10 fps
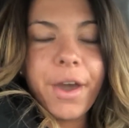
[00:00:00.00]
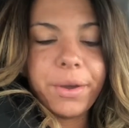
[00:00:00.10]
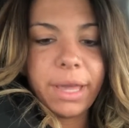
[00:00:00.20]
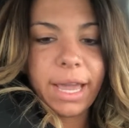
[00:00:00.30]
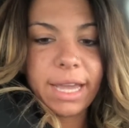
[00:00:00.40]

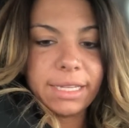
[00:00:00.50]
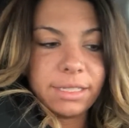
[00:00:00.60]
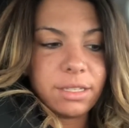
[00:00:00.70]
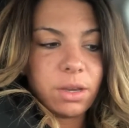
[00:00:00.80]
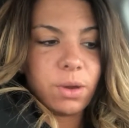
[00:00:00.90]
Okay guys,
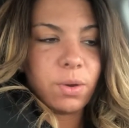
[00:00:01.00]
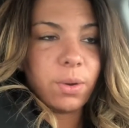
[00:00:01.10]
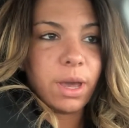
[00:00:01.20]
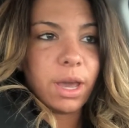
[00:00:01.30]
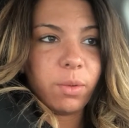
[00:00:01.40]

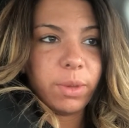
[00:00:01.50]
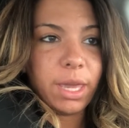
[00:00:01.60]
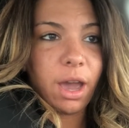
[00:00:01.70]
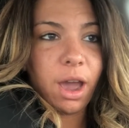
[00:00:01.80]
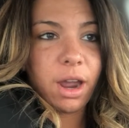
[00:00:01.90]
so we
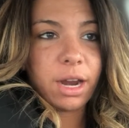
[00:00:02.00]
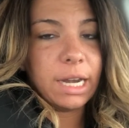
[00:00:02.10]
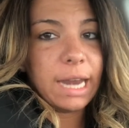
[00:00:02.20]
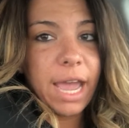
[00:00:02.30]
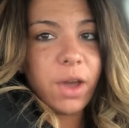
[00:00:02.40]
are
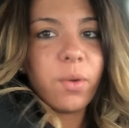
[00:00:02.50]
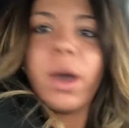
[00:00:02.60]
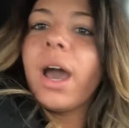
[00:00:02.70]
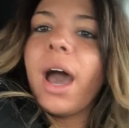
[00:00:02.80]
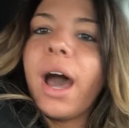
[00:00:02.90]
now